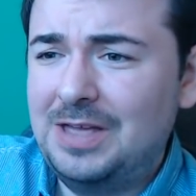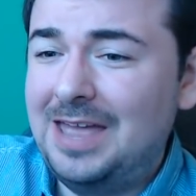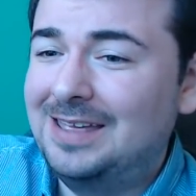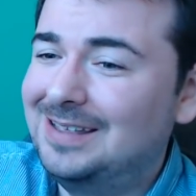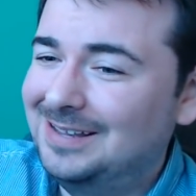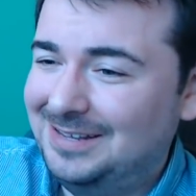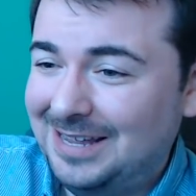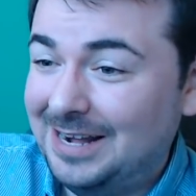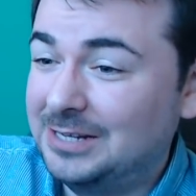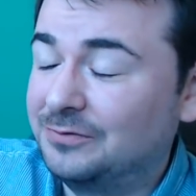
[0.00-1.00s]

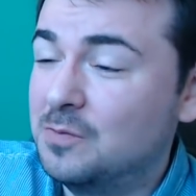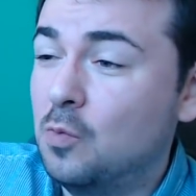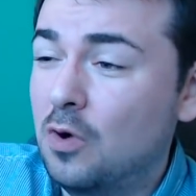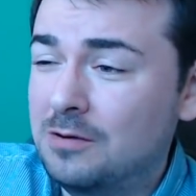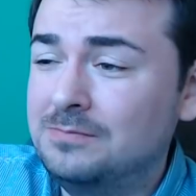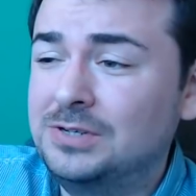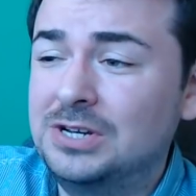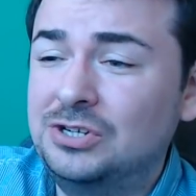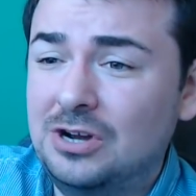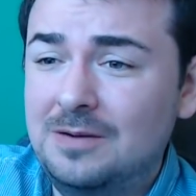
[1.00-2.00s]
and it's from Worms
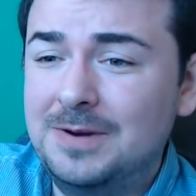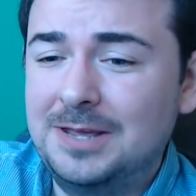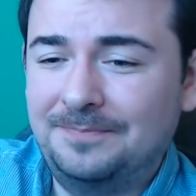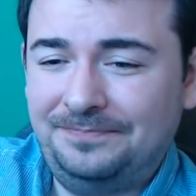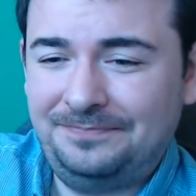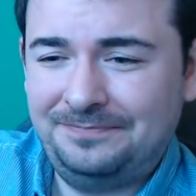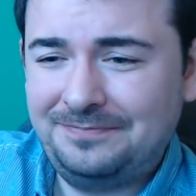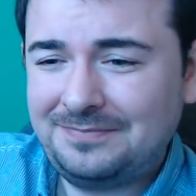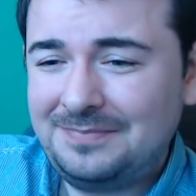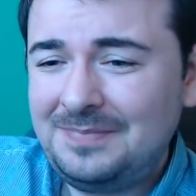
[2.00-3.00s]
in Germany.
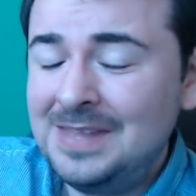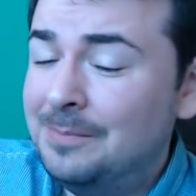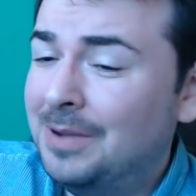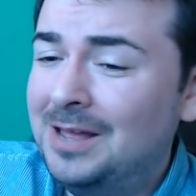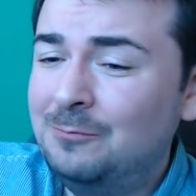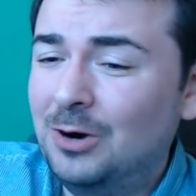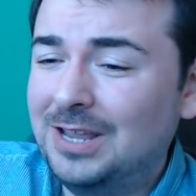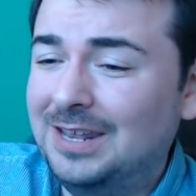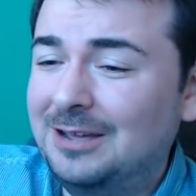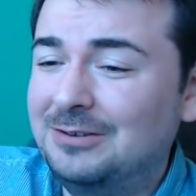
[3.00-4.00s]
A man
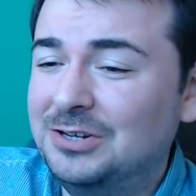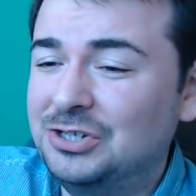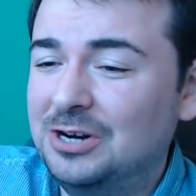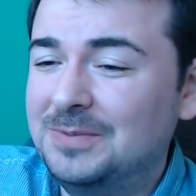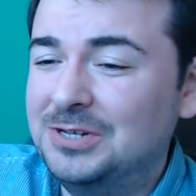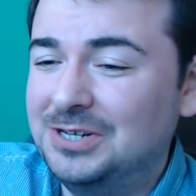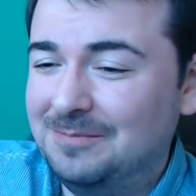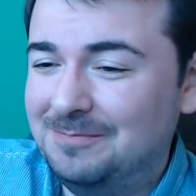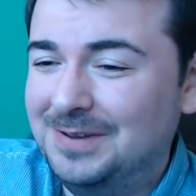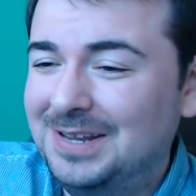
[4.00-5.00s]
working out in a German gym,